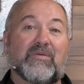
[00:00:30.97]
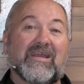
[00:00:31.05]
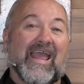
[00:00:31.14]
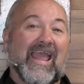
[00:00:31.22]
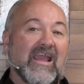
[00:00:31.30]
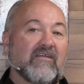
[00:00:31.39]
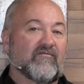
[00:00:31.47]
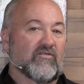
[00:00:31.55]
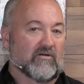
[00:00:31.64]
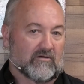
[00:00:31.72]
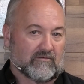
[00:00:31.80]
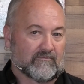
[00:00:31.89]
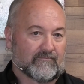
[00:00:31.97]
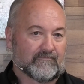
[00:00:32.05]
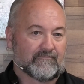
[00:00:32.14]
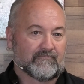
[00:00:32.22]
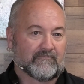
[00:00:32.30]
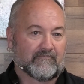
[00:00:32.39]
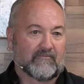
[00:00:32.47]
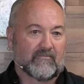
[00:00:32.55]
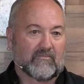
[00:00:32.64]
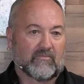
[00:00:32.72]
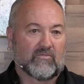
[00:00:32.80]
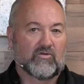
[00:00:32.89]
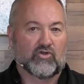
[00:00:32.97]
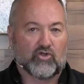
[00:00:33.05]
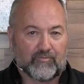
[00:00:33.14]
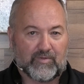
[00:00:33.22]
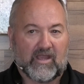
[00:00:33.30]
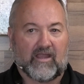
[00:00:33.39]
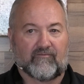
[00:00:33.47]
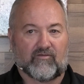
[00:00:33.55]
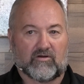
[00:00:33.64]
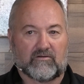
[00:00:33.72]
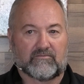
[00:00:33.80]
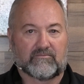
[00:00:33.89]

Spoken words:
behavior. Your good behavior.